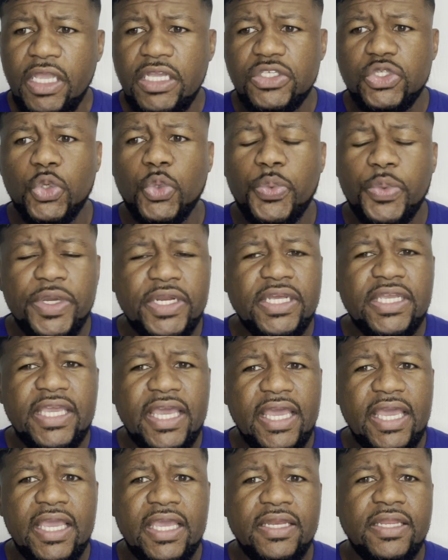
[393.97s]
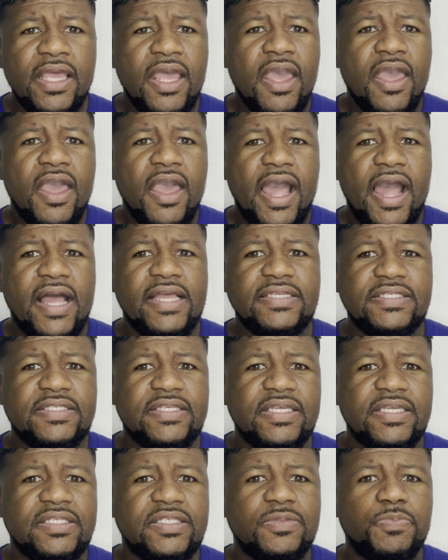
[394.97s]
So Renegade has
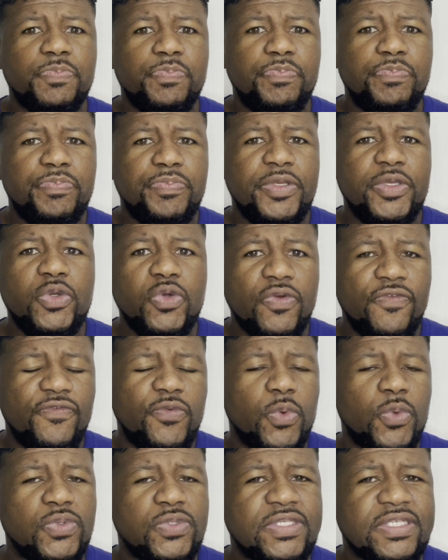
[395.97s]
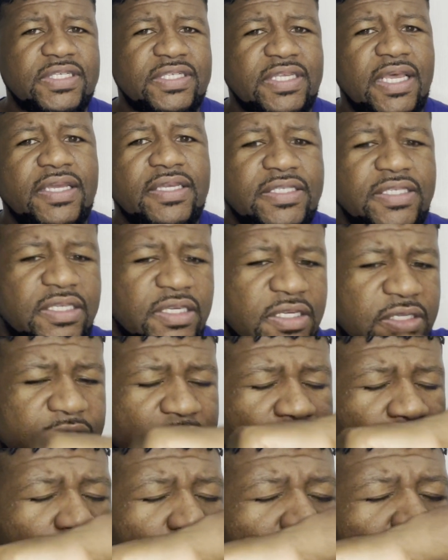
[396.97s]
this beautiful
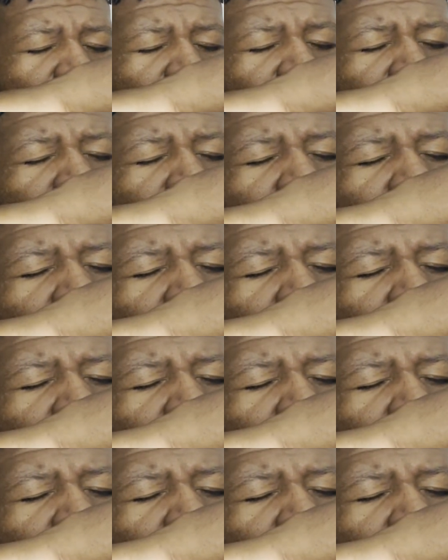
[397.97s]
sexiness to it.